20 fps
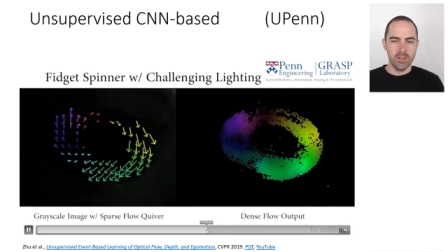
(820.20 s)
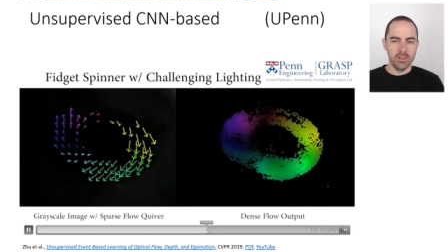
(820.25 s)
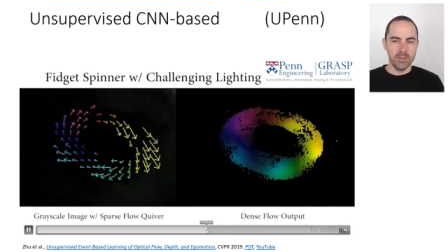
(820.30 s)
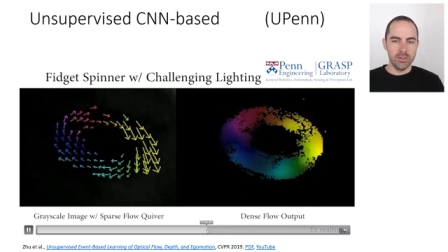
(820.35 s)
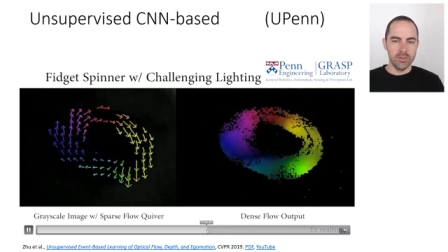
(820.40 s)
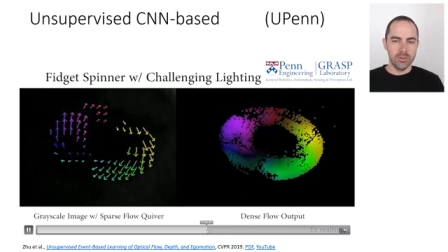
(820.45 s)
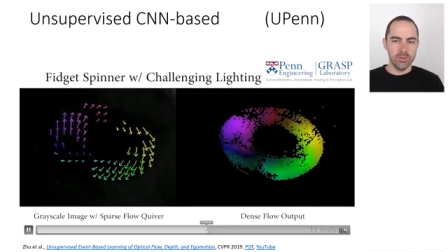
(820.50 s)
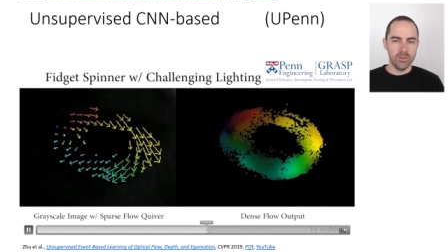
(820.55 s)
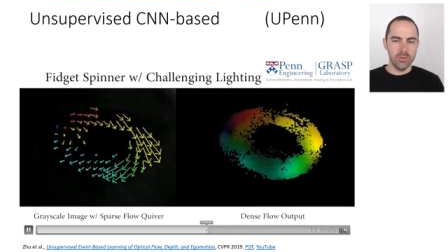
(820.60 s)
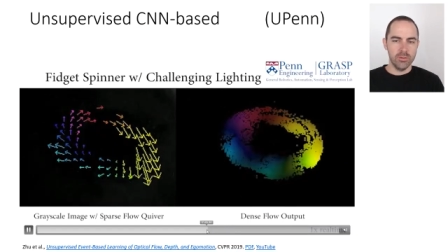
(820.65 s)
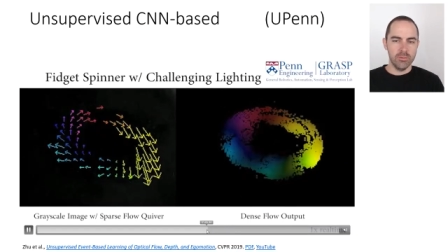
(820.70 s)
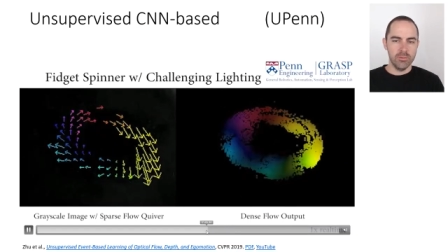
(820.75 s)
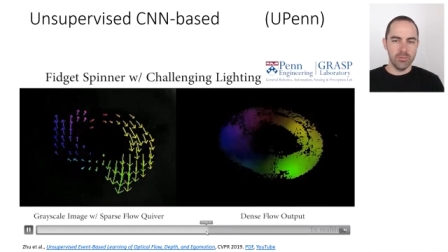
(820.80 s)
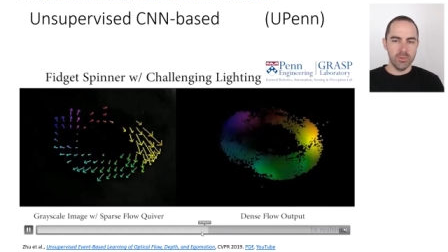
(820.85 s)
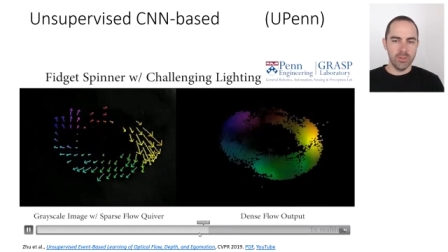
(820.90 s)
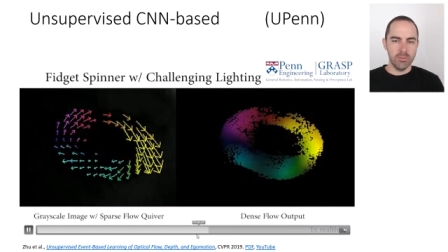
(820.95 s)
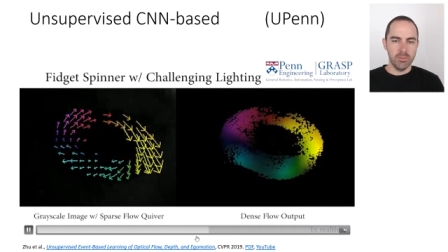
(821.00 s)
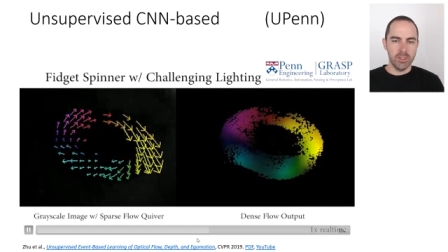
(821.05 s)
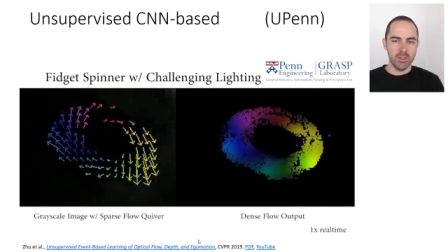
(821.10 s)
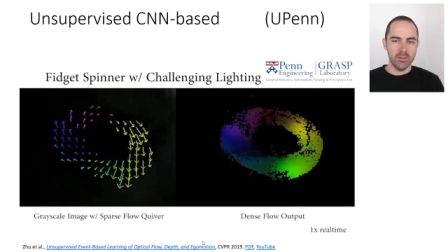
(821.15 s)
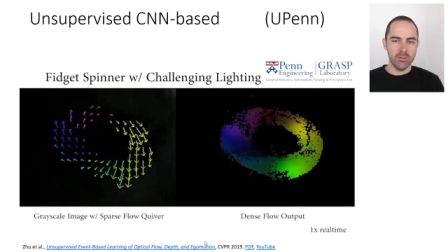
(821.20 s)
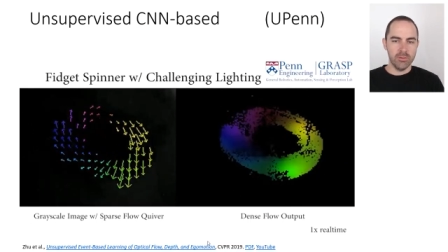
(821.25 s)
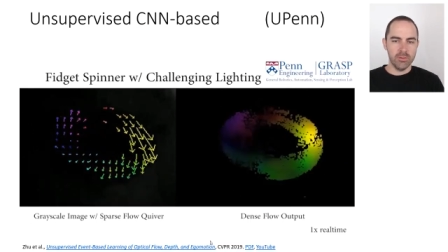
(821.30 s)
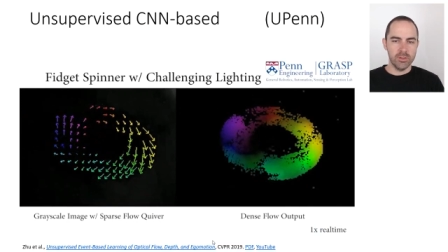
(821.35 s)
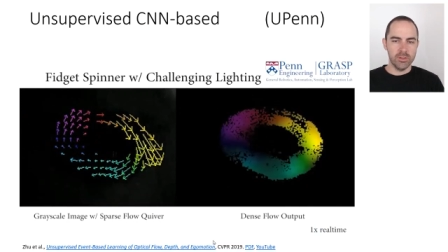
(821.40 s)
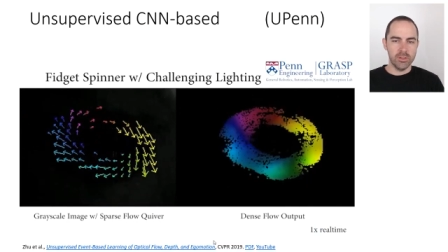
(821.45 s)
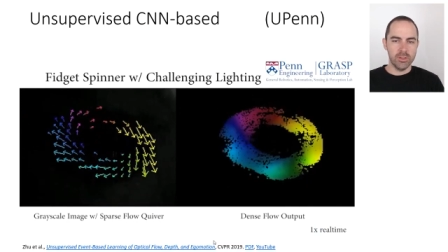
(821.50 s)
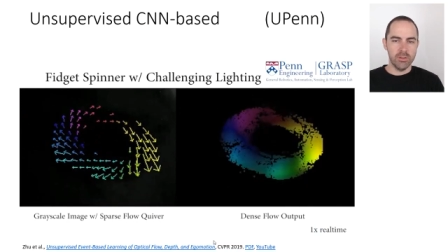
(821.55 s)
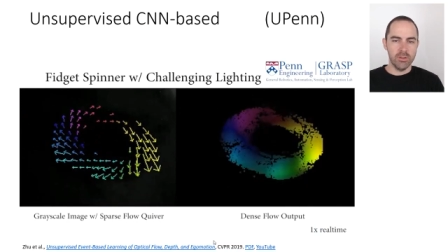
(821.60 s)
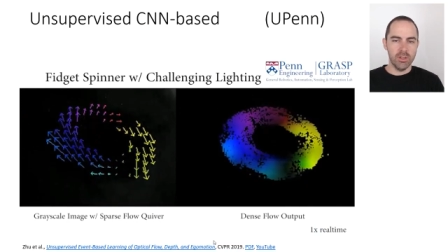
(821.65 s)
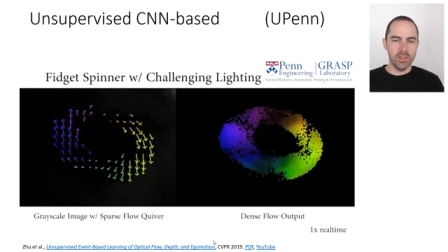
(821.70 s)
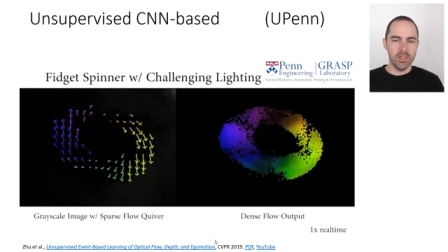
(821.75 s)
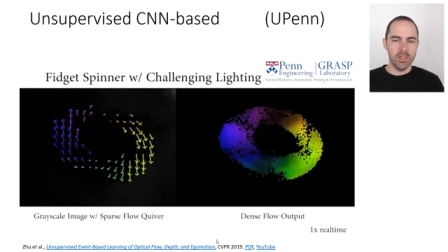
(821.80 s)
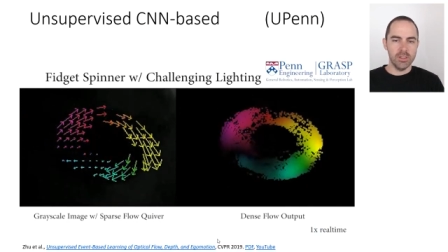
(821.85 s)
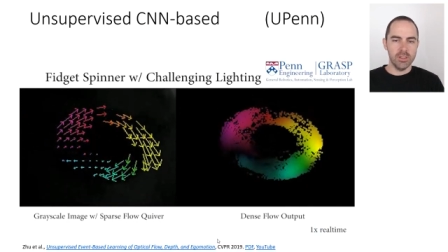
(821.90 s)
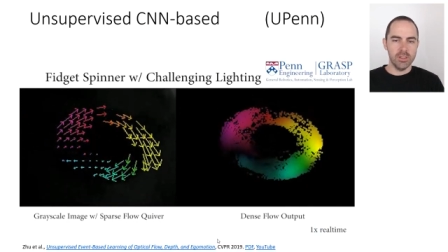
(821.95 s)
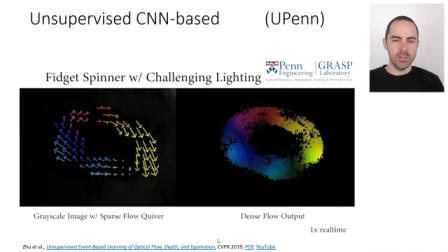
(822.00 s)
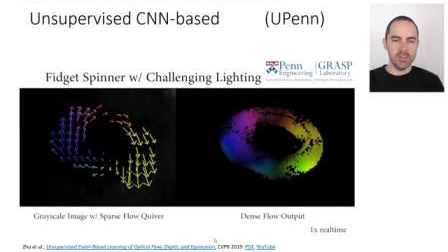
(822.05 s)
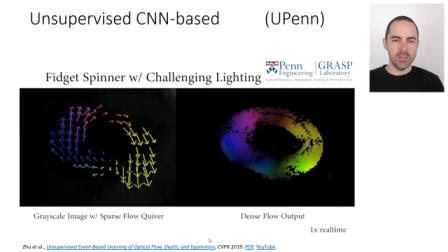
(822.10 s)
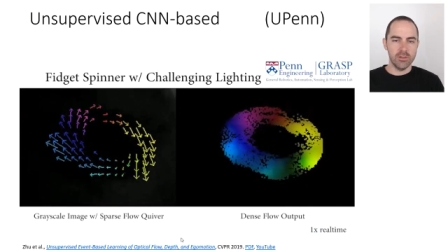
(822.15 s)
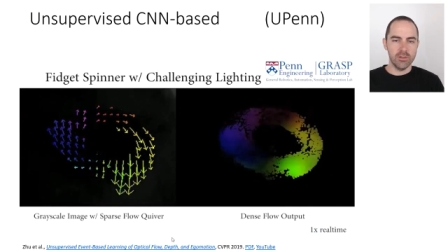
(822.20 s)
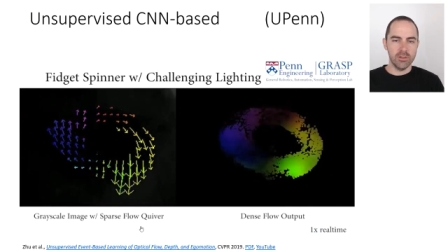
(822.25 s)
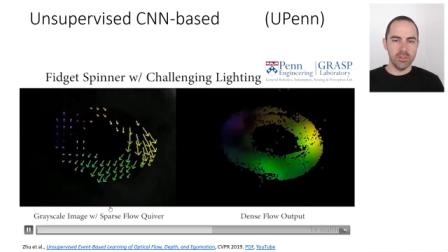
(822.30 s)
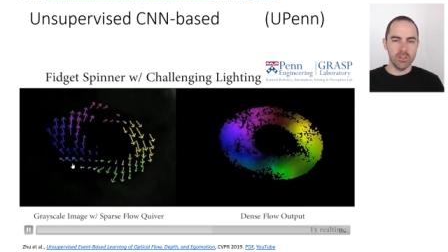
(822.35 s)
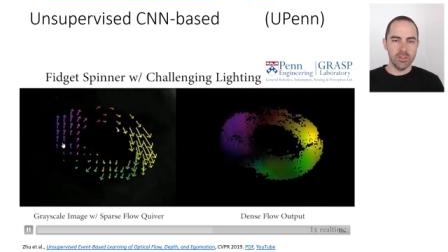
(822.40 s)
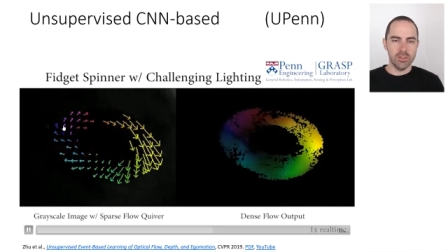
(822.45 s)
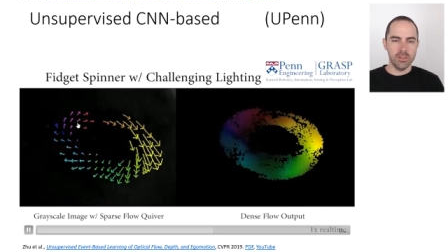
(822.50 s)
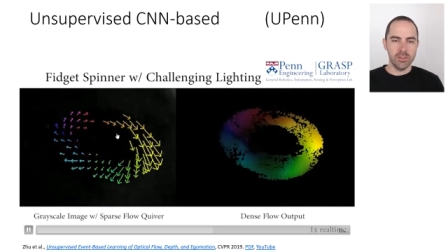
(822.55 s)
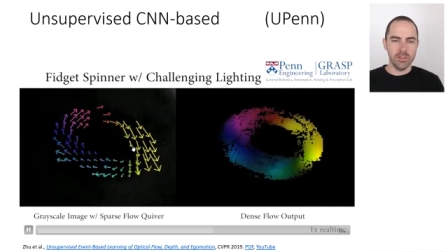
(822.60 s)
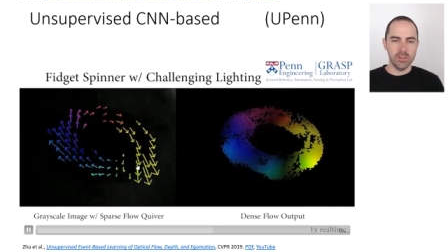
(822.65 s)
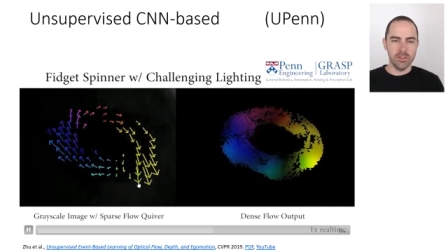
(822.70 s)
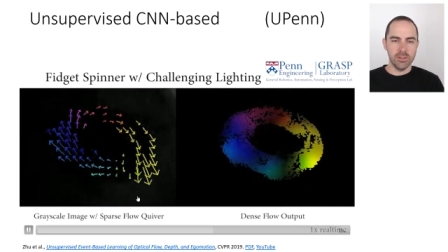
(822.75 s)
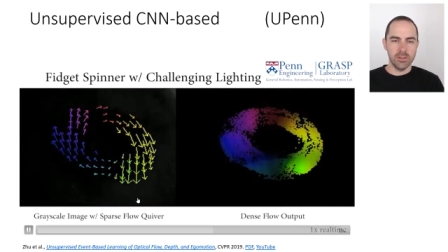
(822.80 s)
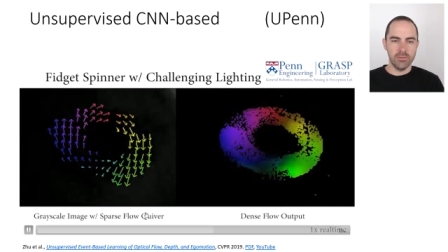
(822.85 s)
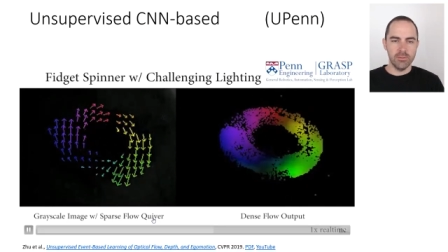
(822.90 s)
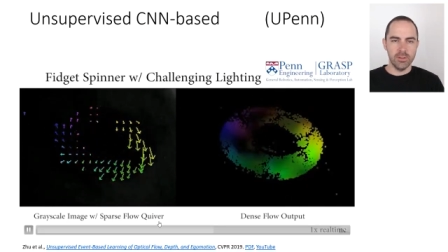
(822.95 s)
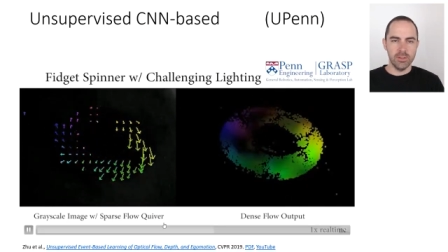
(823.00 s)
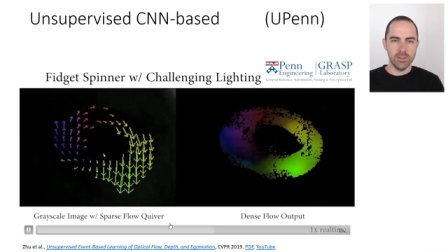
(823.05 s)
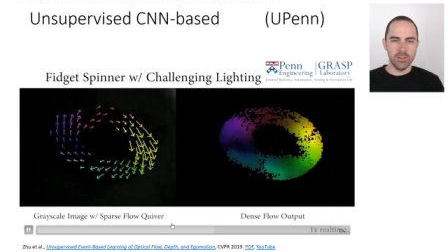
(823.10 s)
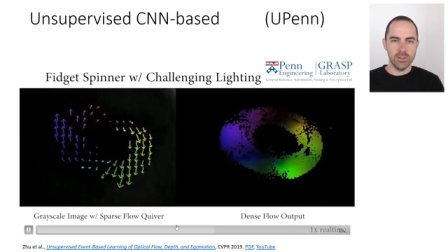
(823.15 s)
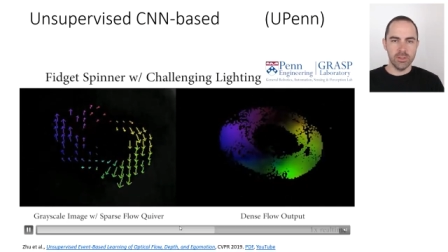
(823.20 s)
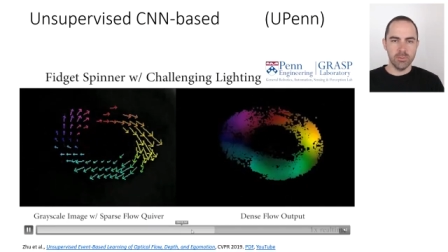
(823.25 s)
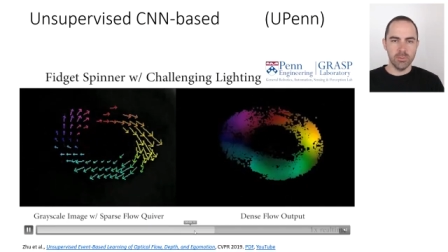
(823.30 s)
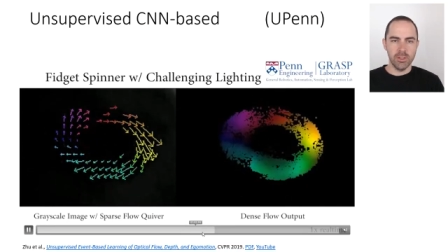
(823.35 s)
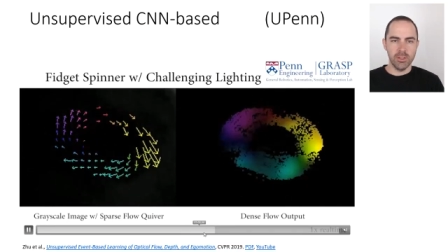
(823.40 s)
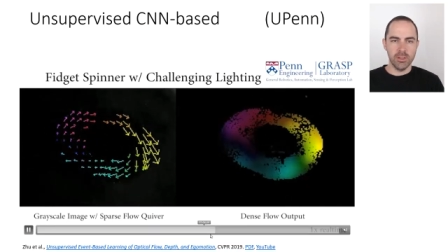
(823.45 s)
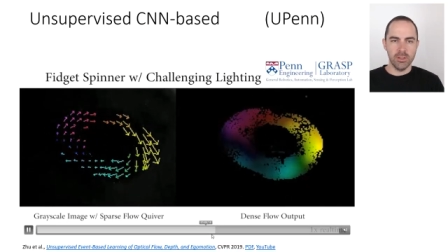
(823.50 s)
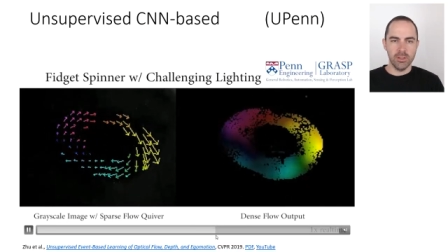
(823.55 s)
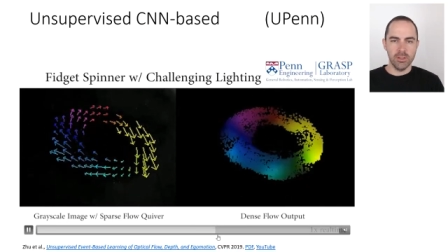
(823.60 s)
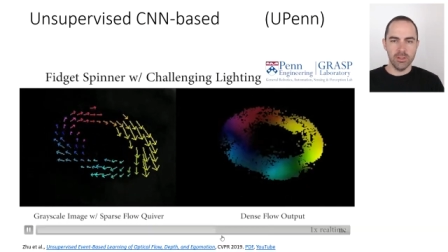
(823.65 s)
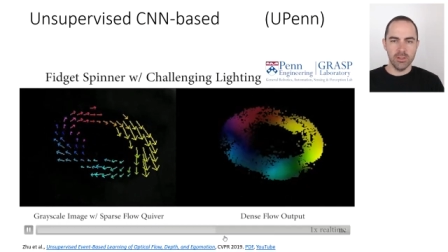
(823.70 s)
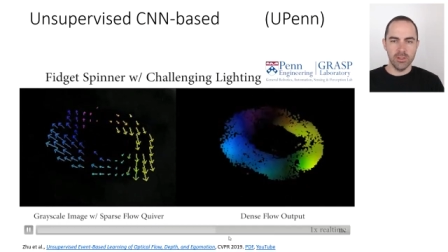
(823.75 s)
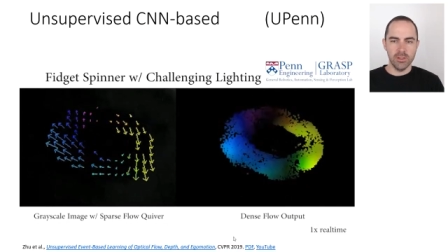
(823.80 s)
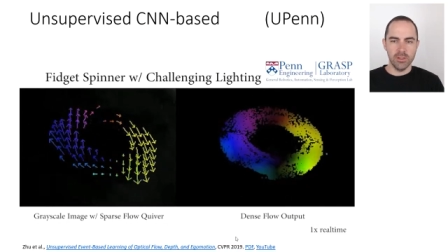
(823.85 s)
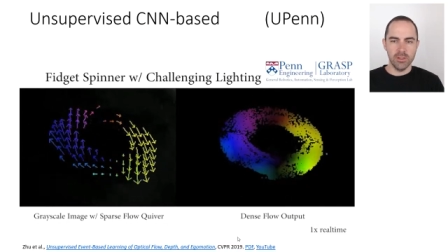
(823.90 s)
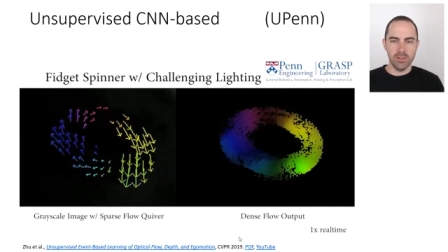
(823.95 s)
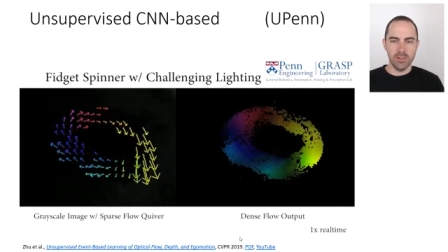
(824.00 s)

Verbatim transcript: So the, the method generalizes and you can see this is a fidget spinner,